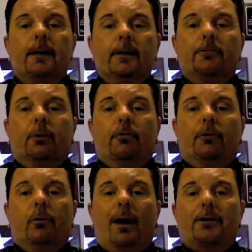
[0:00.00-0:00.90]
So if
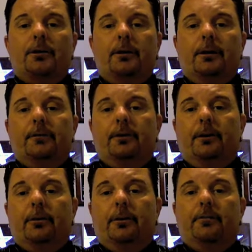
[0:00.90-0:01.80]
you're watching this and
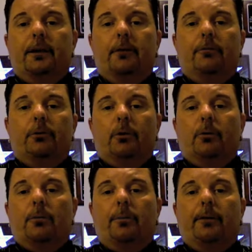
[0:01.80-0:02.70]
you're in the state of
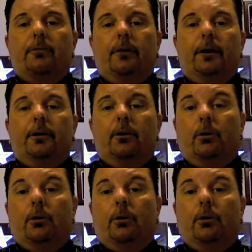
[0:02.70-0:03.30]
Florida or Pennsylvania,